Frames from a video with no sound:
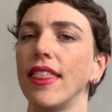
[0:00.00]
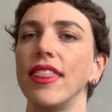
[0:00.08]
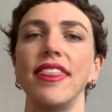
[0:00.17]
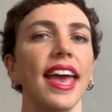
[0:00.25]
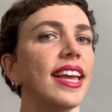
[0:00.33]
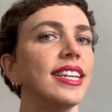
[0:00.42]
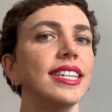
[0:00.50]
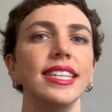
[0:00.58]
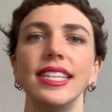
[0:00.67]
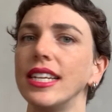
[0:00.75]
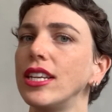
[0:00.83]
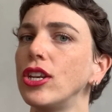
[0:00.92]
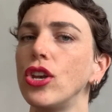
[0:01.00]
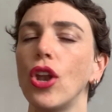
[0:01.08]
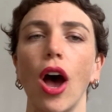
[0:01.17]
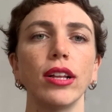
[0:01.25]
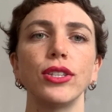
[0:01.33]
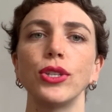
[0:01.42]
They did
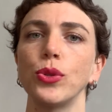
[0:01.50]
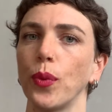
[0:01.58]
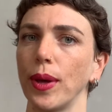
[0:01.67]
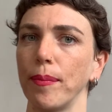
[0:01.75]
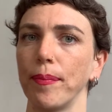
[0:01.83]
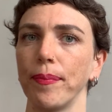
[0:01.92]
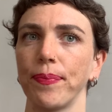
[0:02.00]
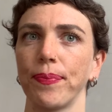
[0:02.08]
not swim.